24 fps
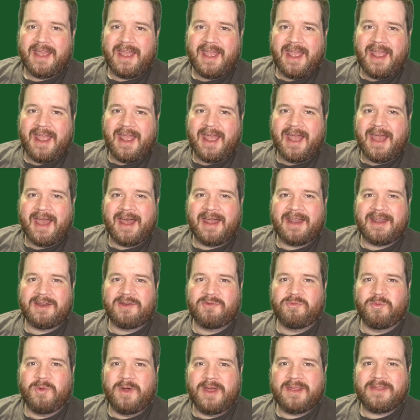
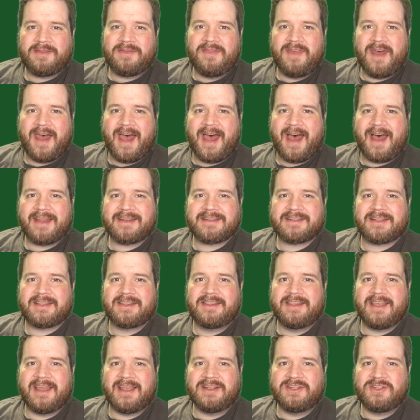and with that,
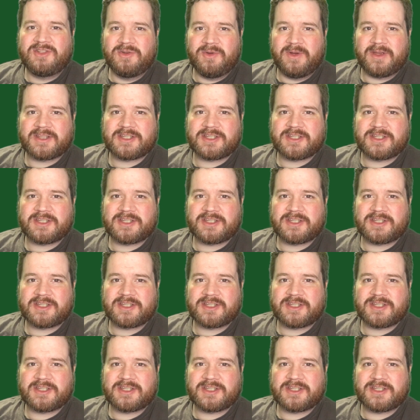they do